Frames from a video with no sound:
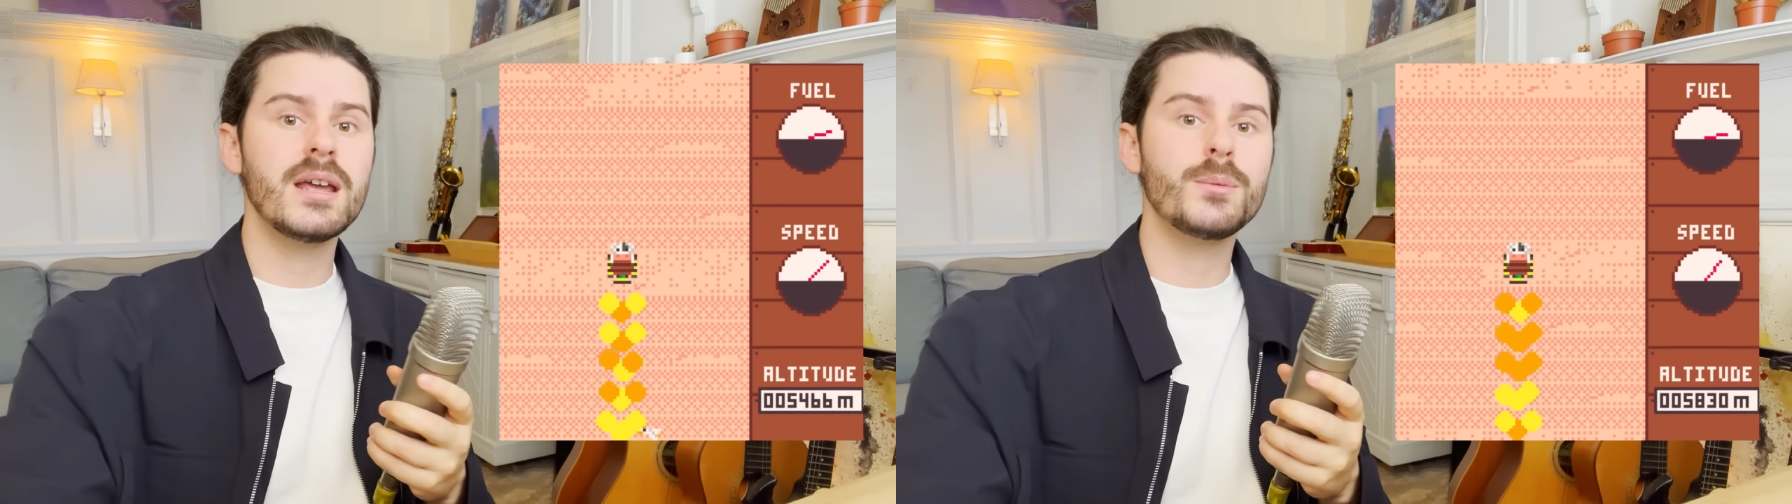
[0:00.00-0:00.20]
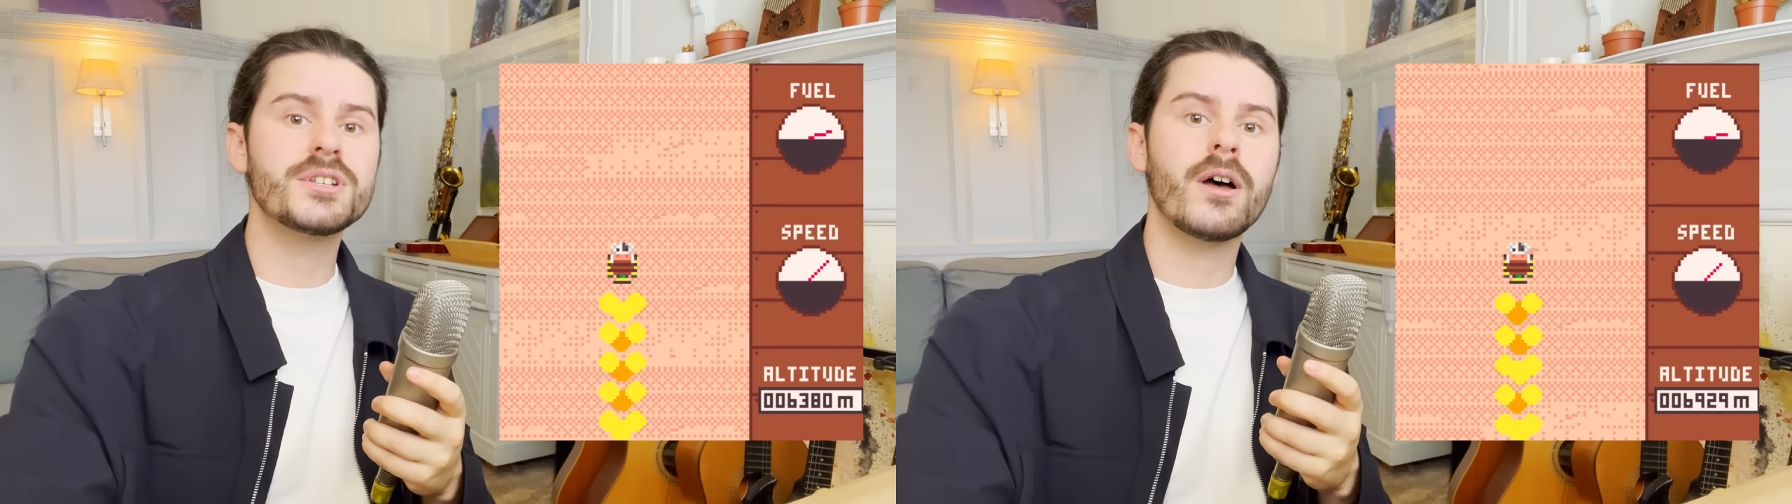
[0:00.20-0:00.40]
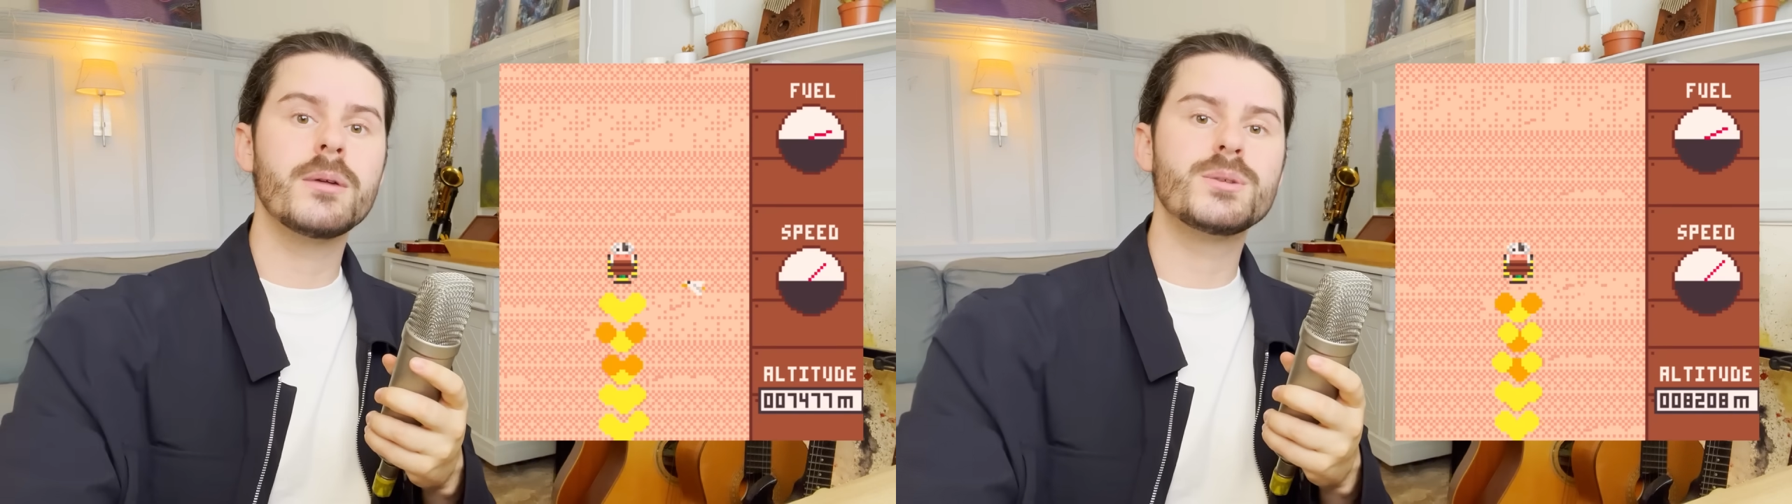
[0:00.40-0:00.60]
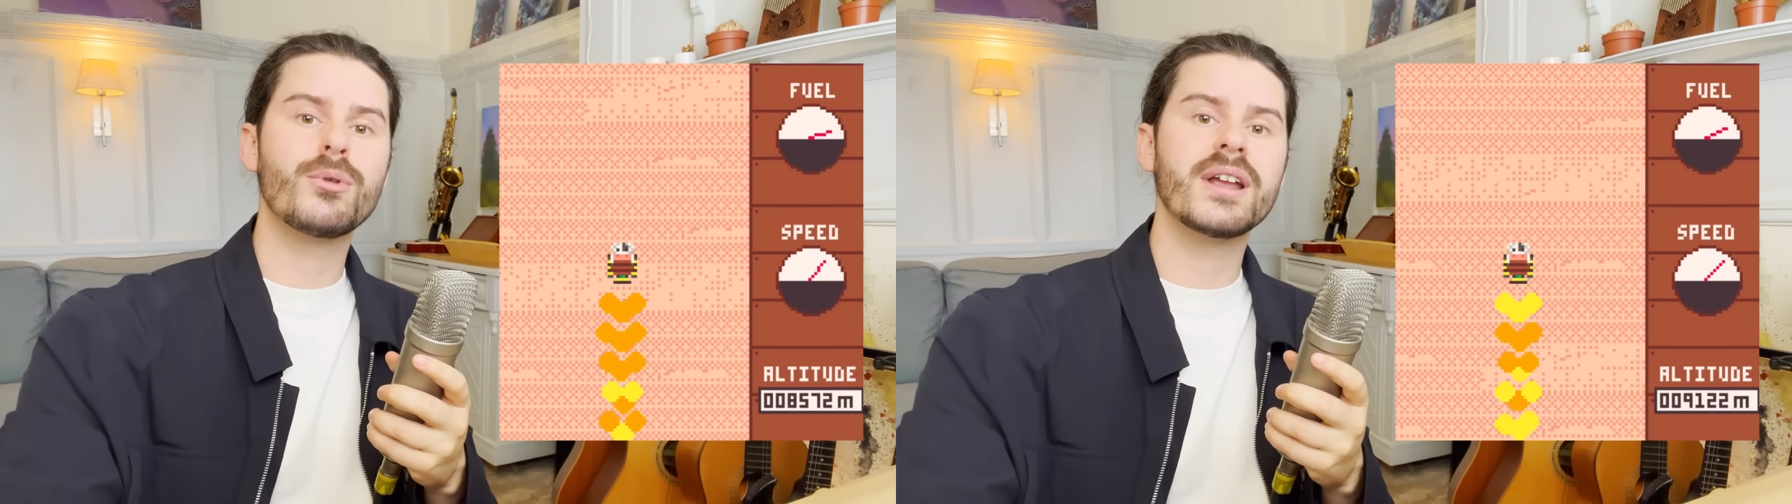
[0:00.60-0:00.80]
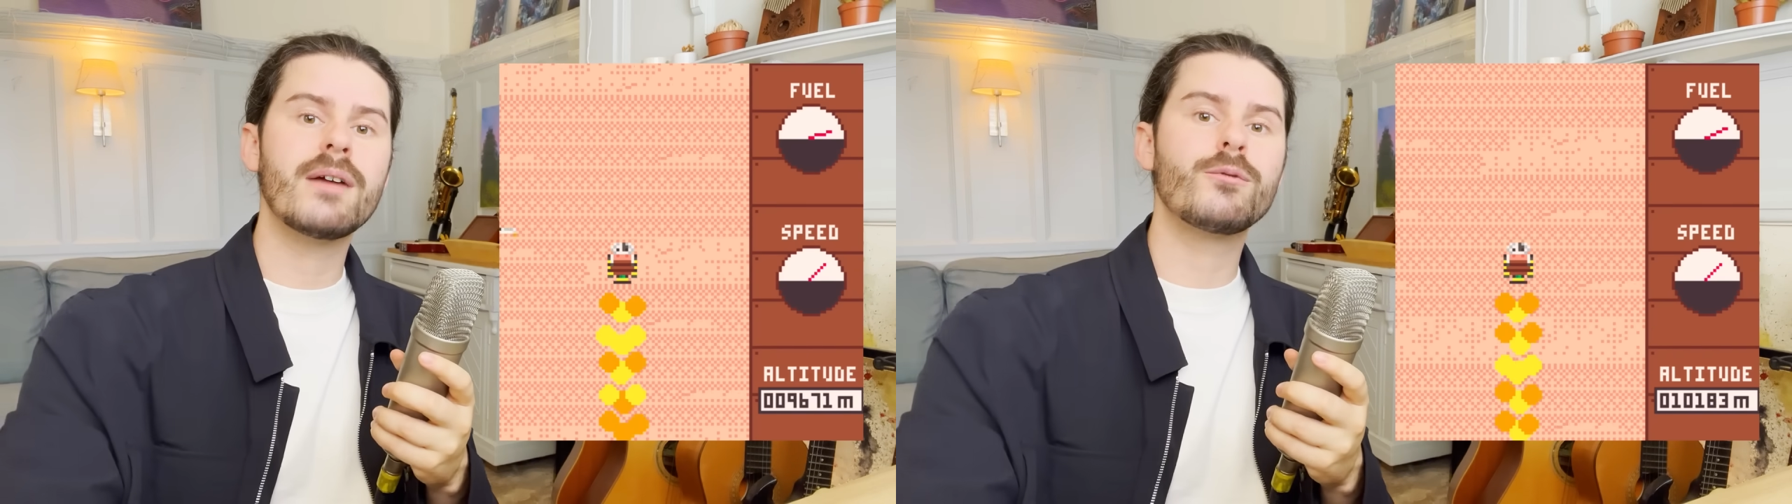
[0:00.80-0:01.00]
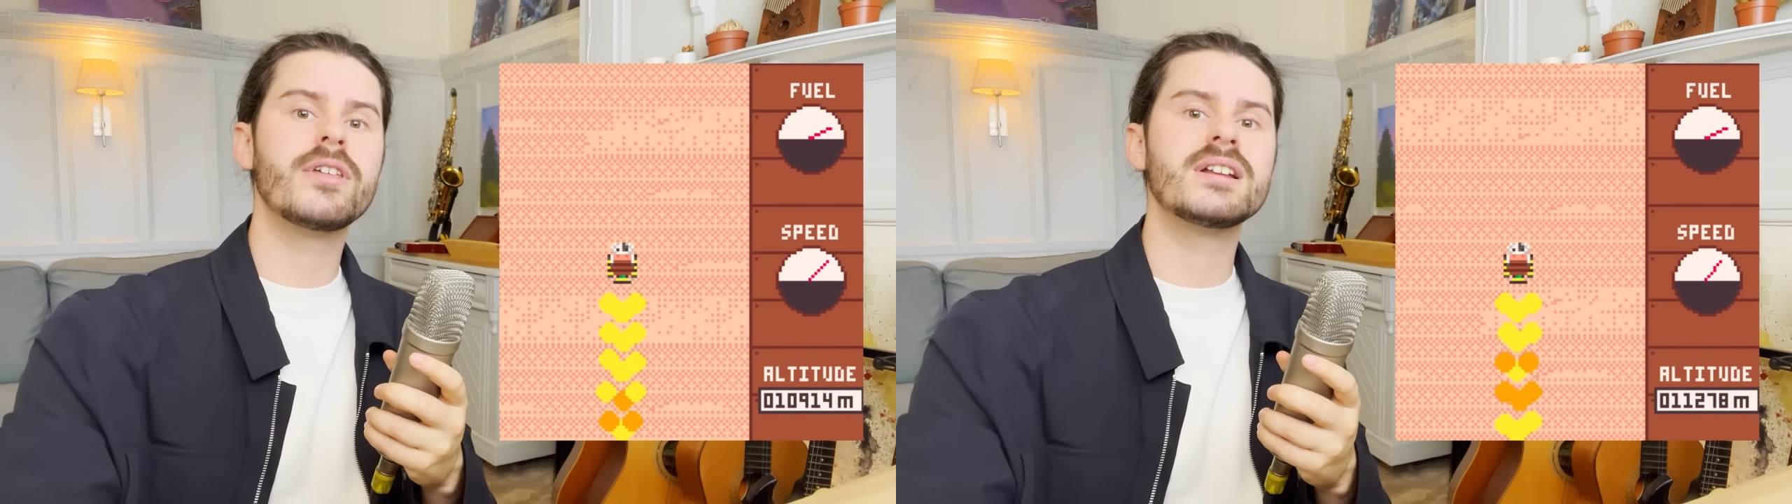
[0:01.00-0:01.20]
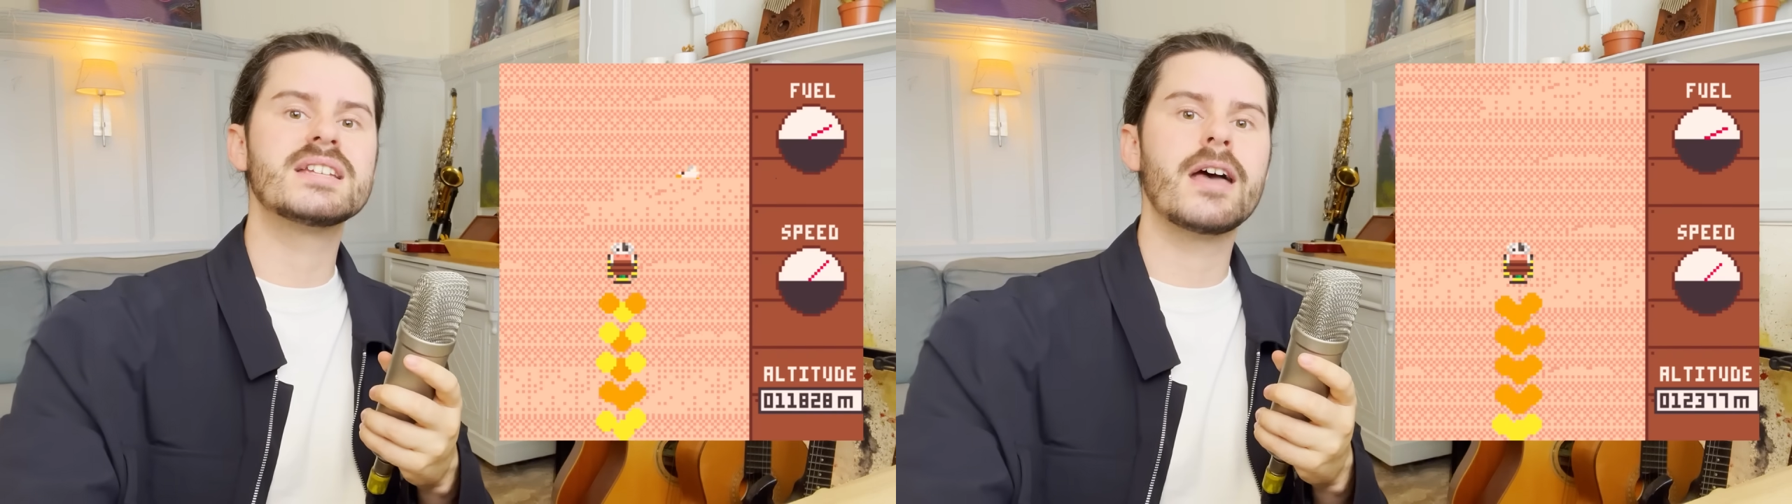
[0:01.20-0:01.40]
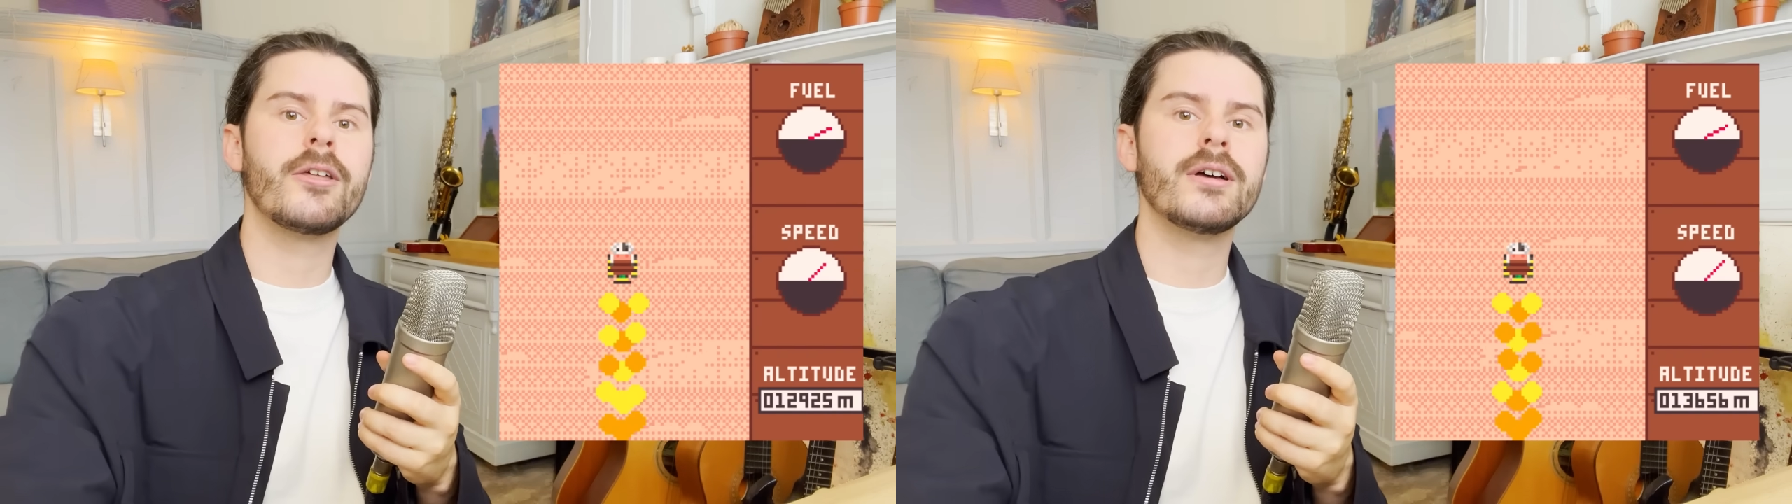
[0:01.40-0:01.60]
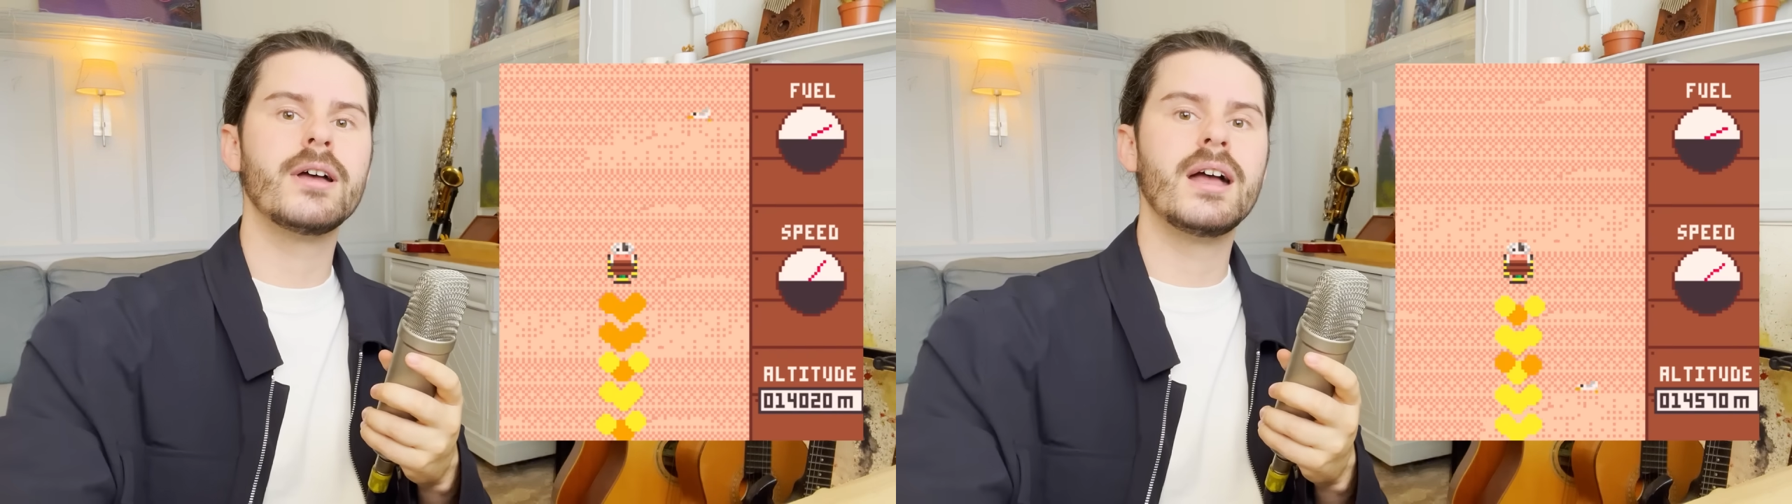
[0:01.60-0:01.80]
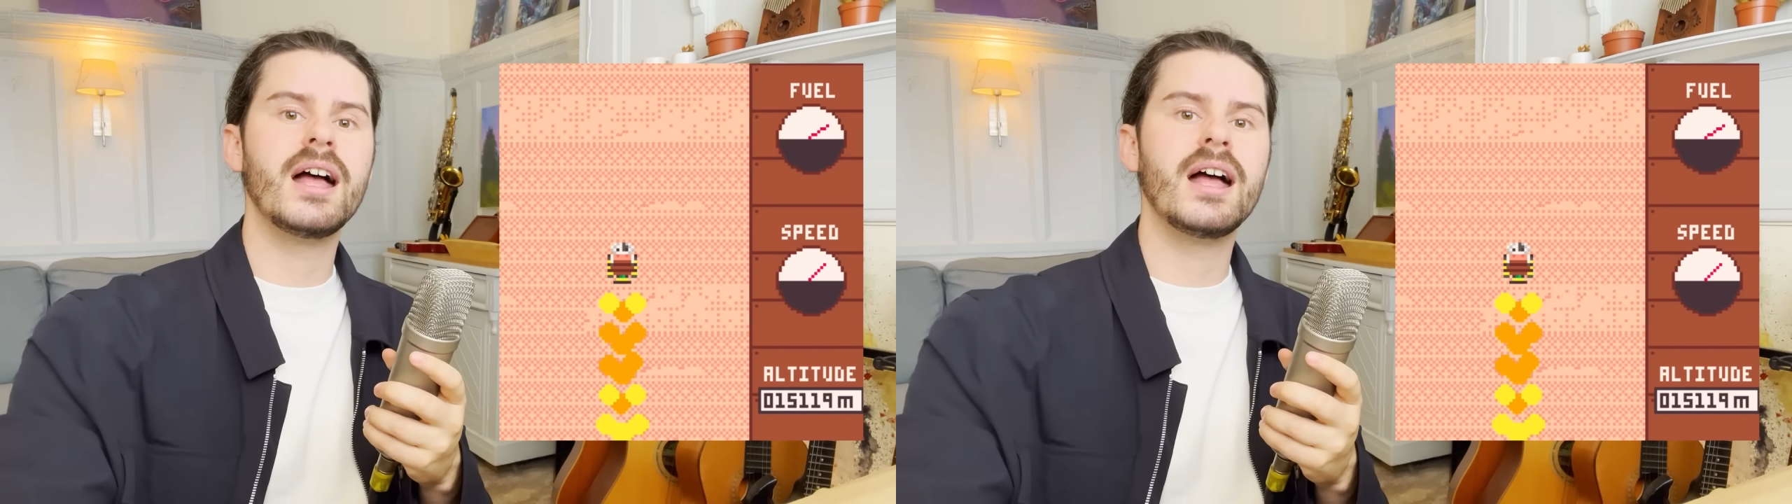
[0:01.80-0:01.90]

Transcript: it was time to bring everything together